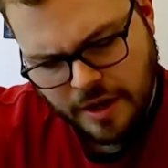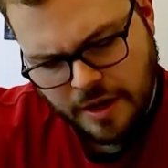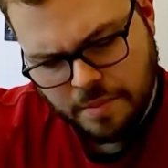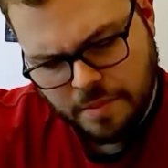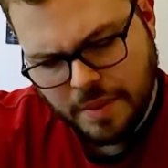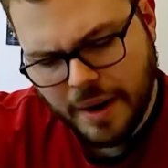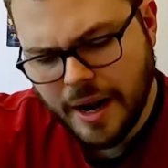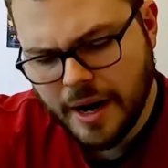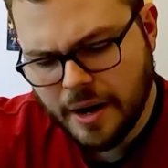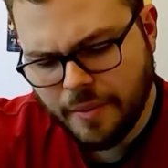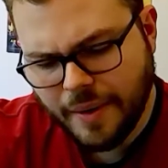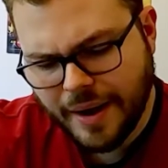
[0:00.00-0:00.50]

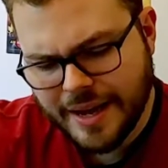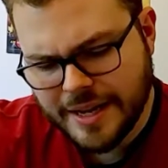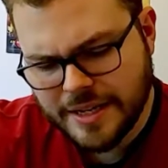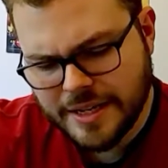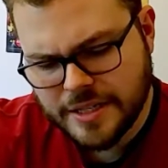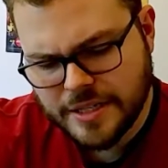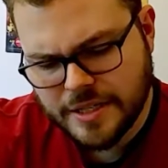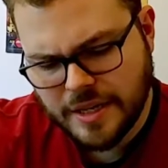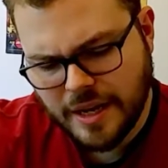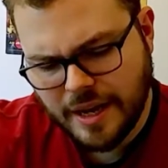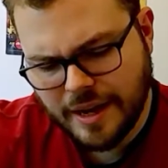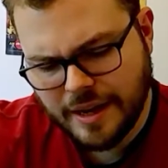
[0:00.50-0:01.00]
But
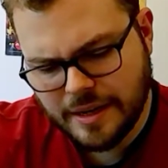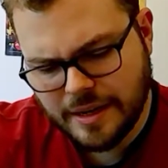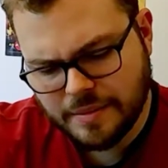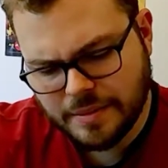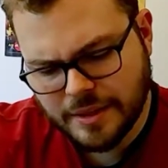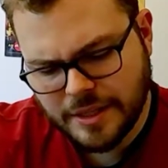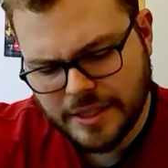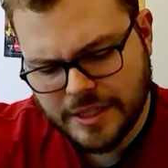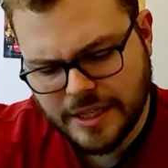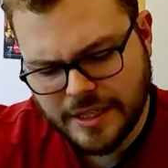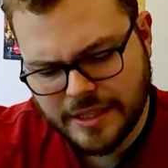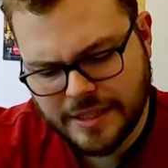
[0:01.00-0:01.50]
anyways,
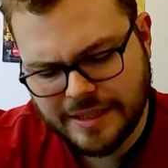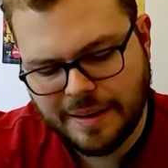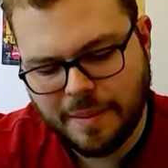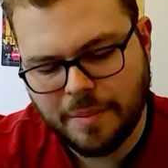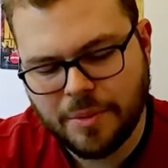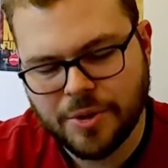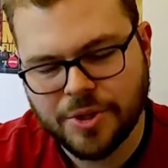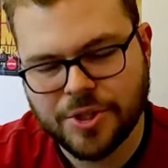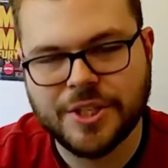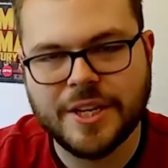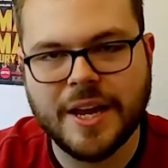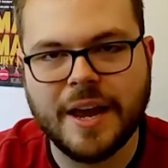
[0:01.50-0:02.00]
let's get to
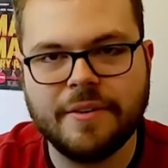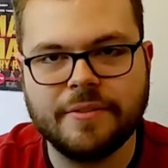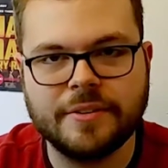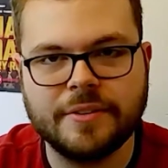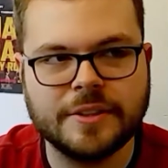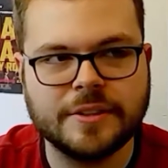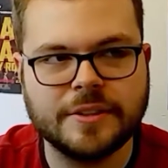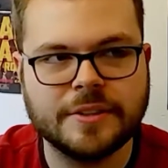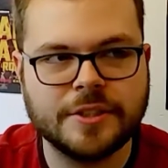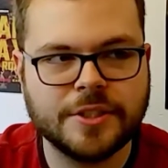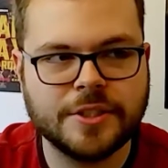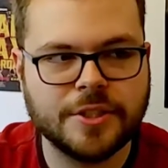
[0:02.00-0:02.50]
number
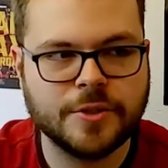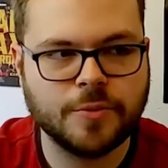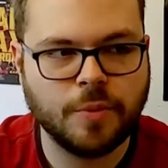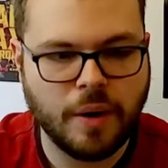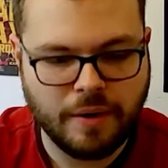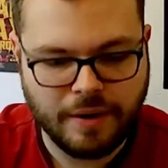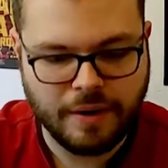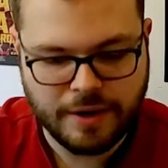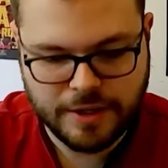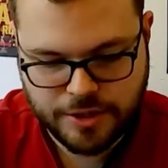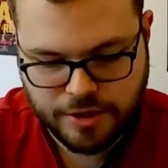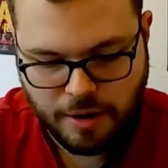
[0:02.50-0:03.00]
7. This is
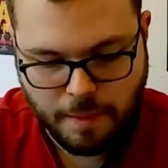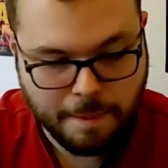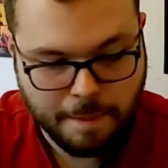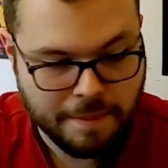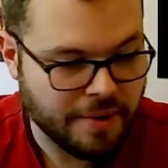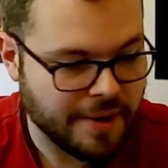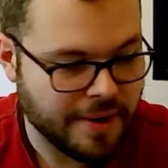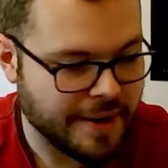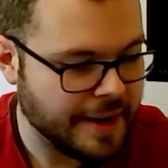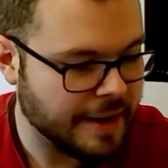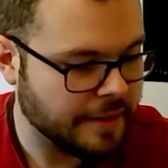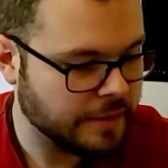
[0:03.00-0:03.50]
where I start
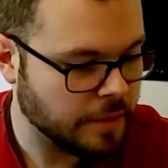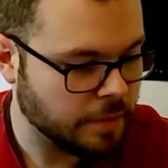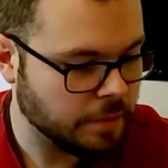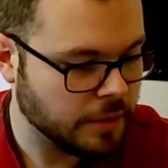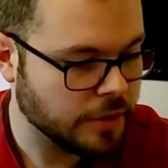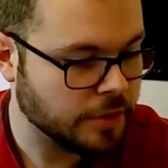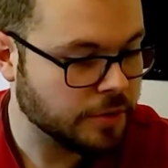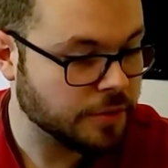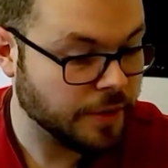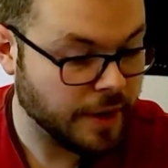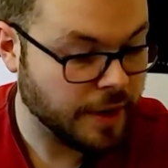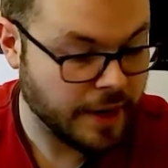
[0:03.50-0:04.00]
bringing out the
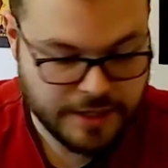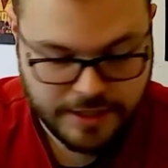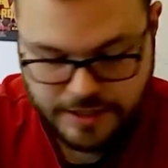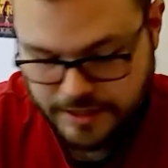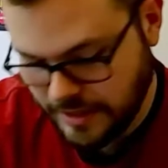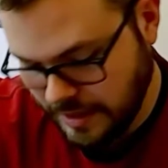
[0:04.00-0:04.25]
Blu-rays.